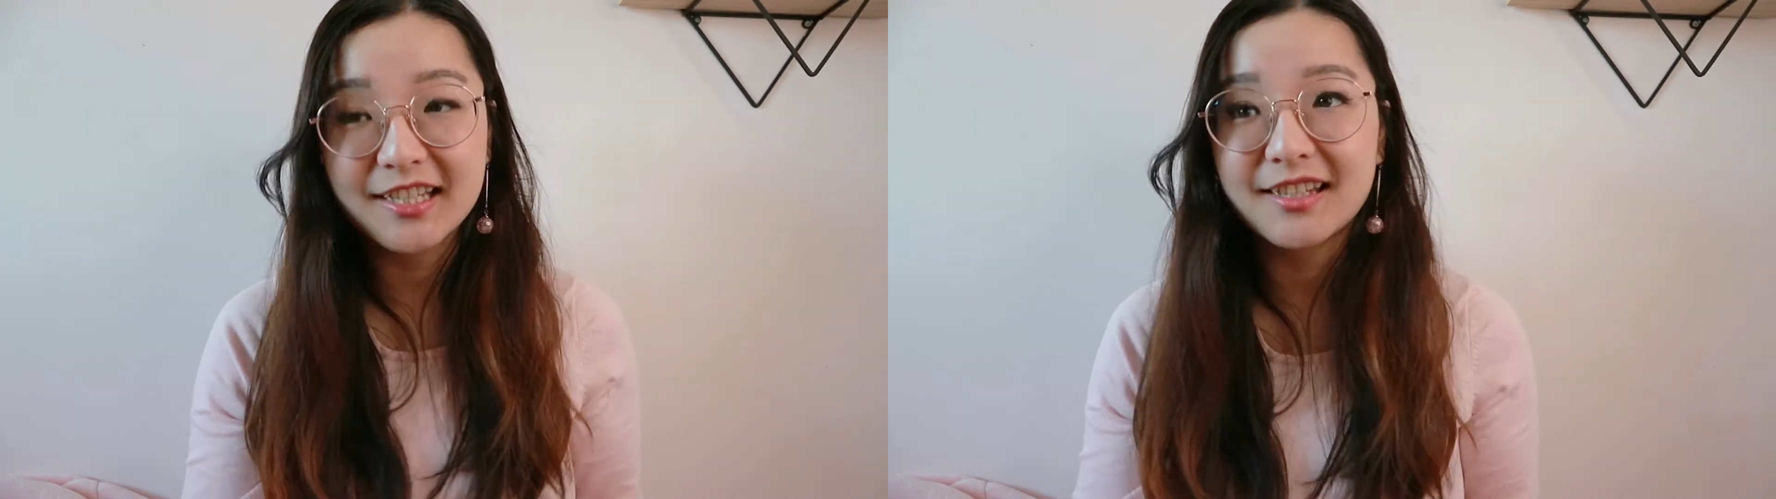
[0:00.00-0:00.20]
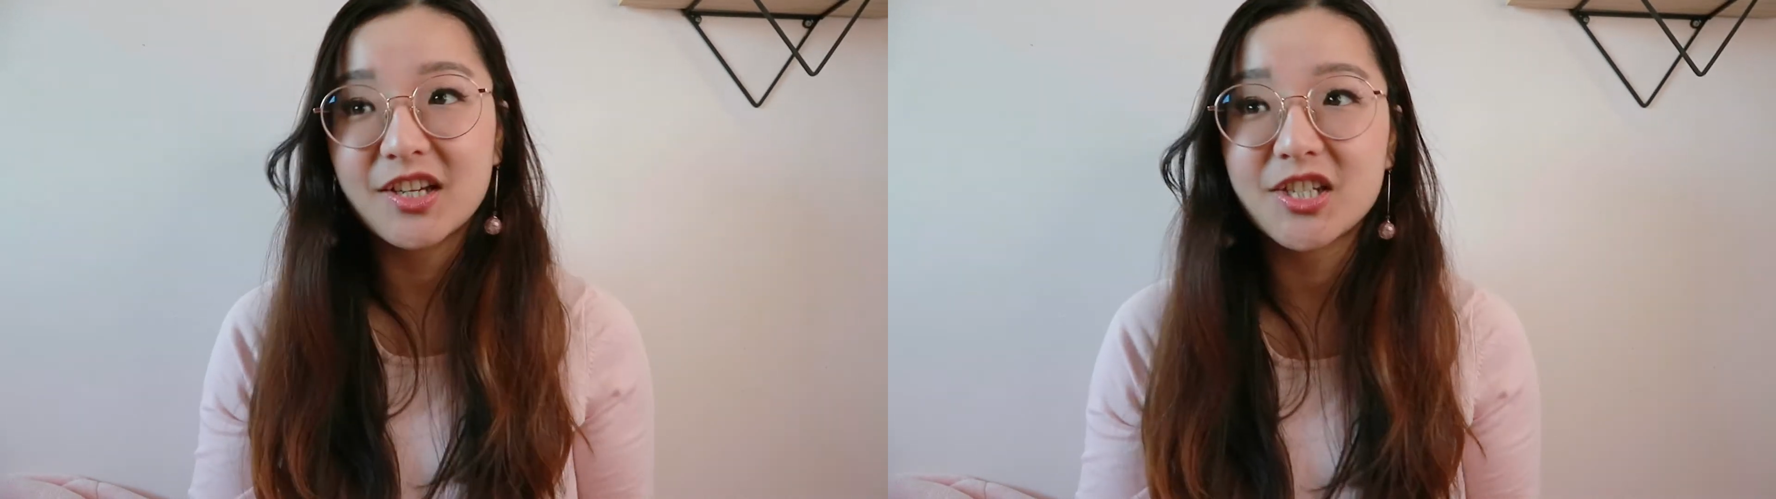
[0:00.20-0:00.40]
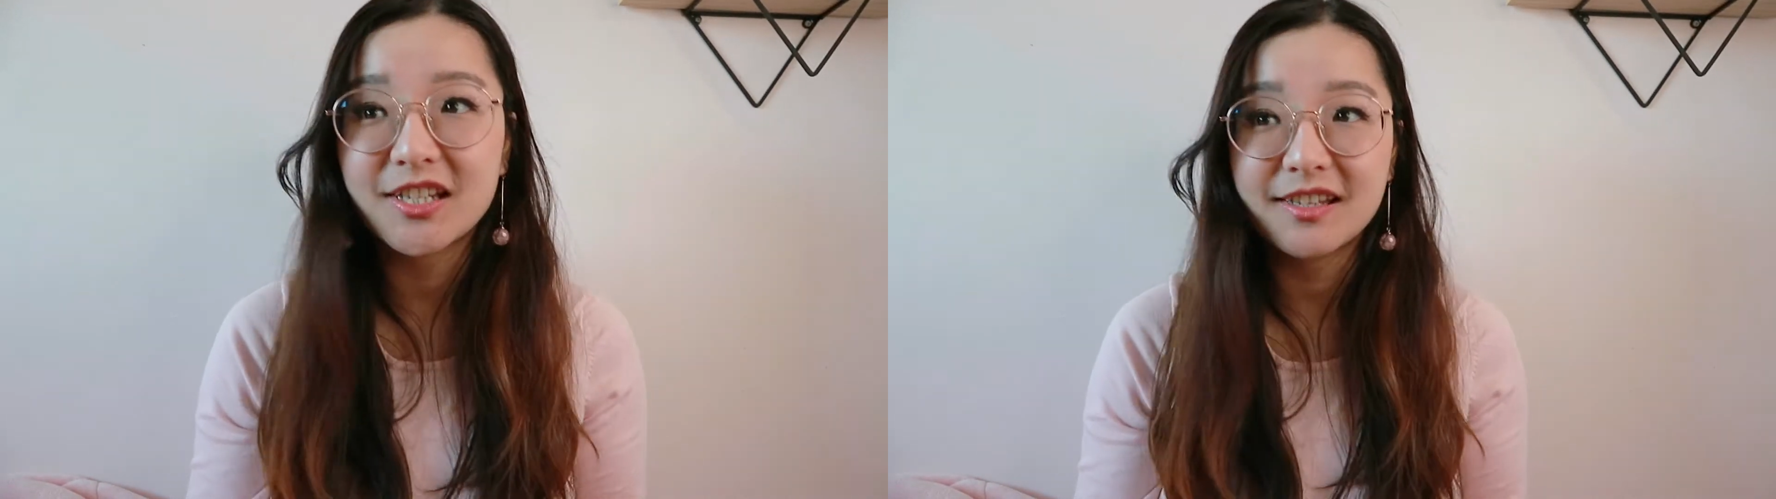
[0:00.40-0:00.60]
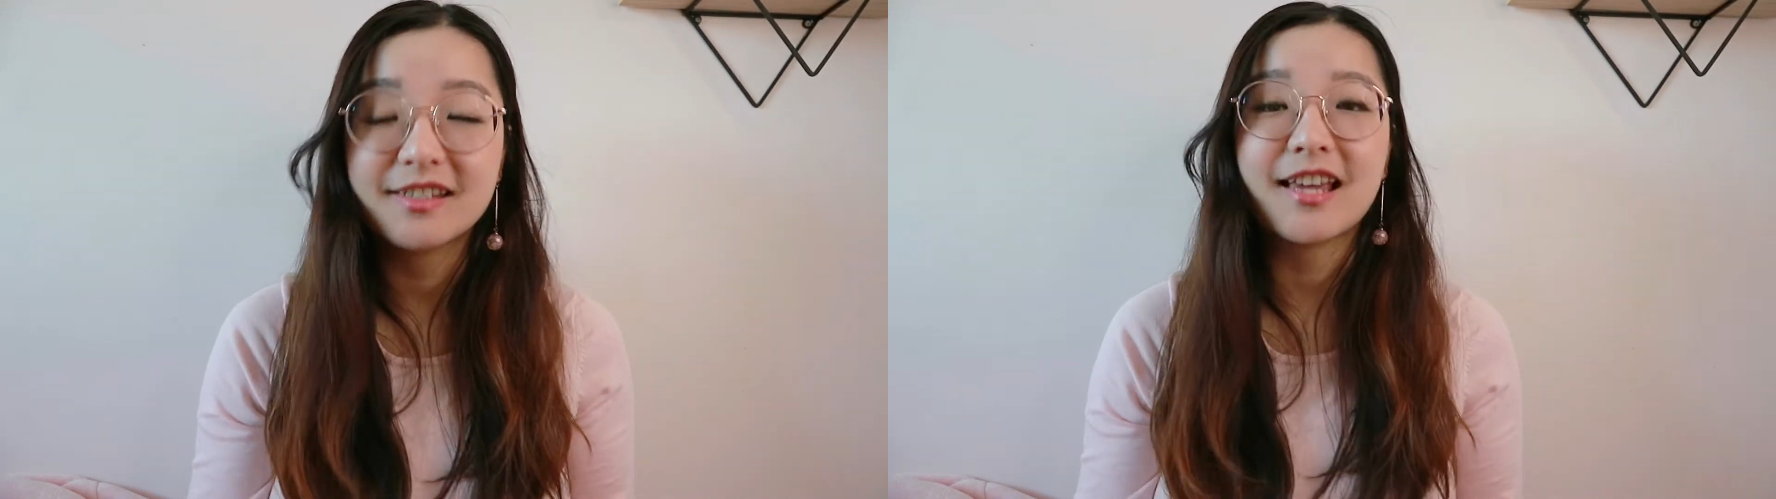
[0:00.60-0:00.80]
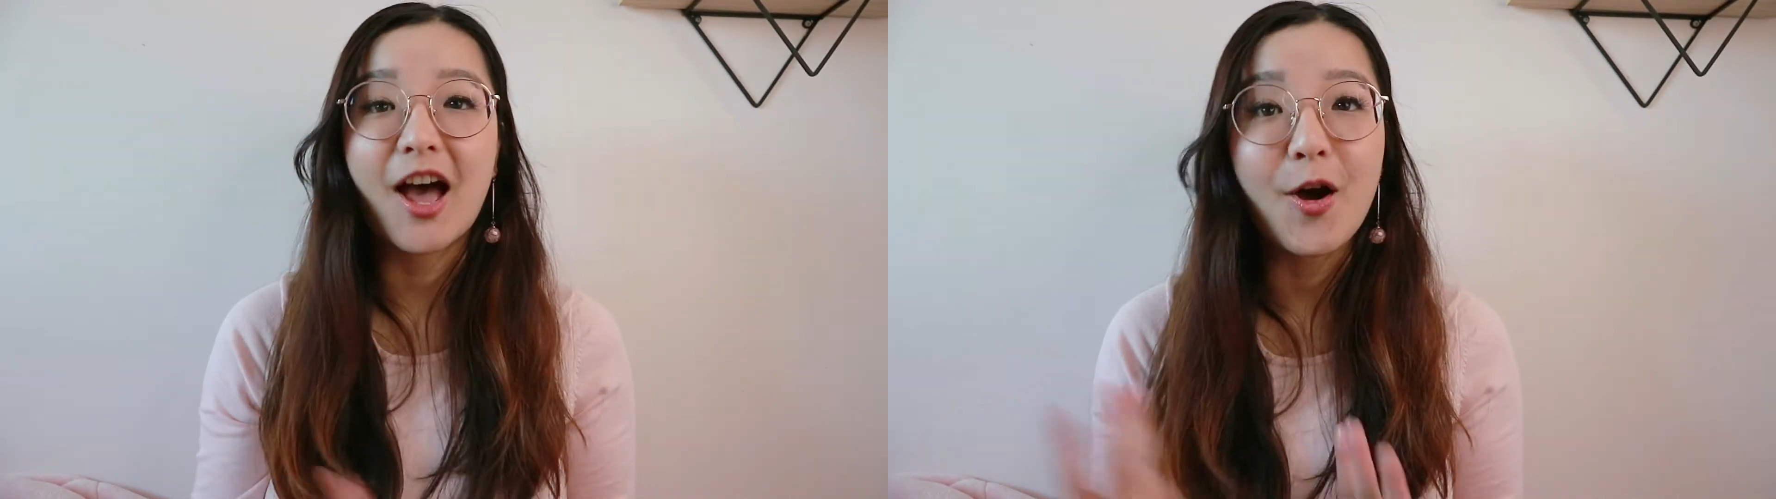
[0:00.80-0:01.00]

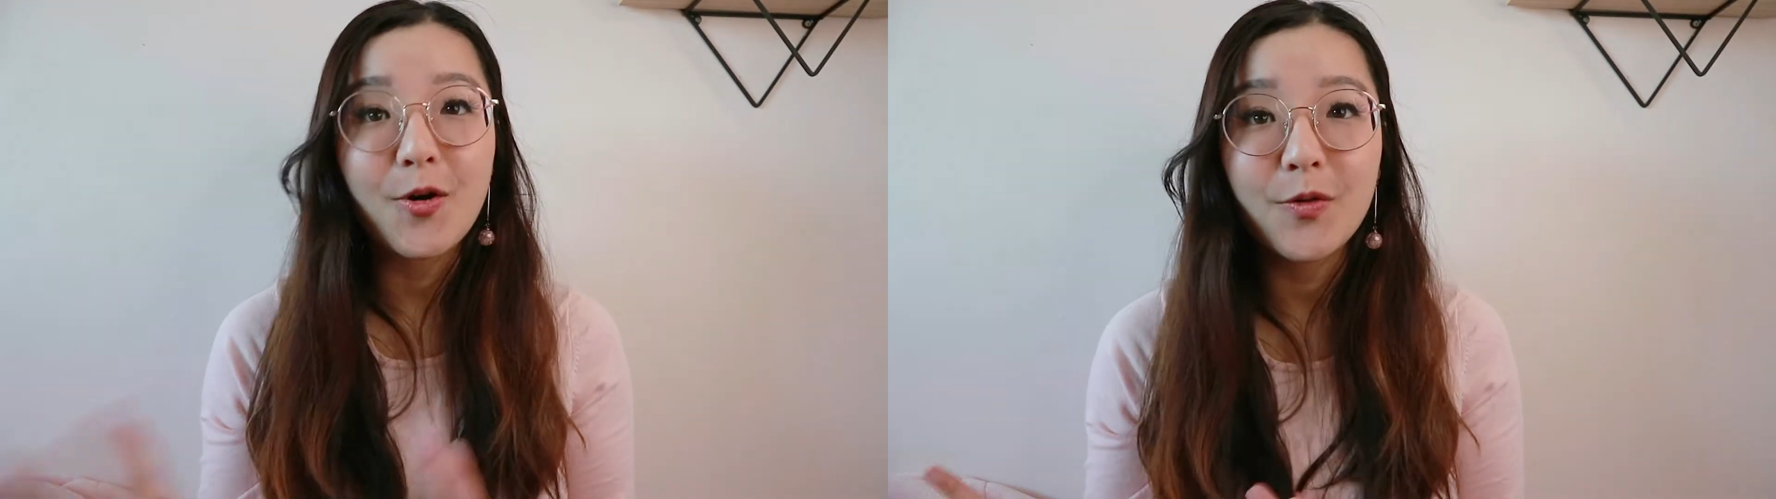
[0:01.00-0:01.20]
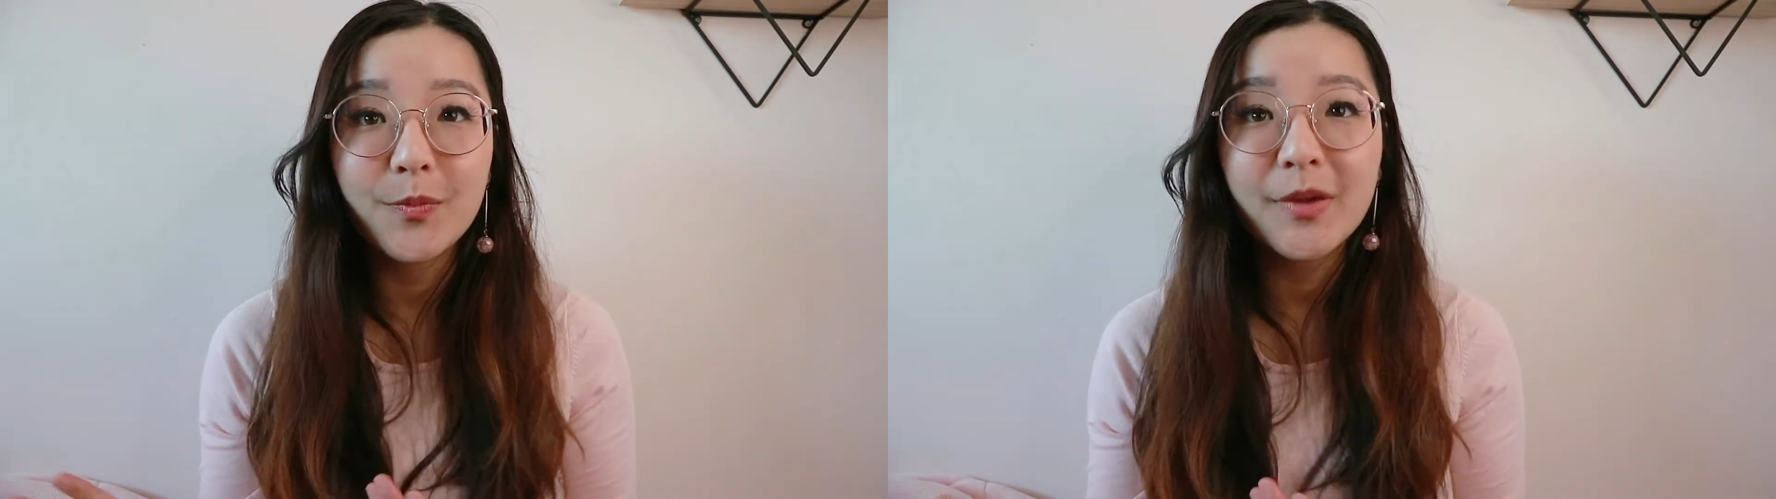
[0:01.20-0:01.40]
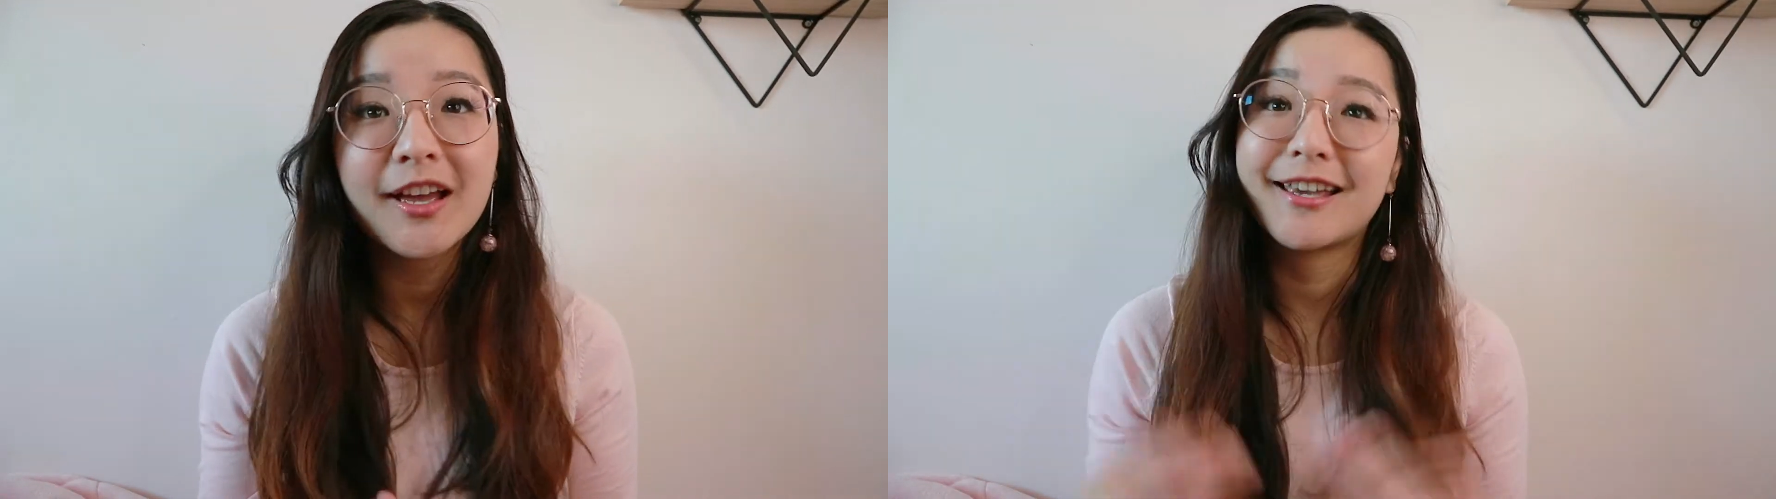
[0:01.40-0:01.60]
extensions at home: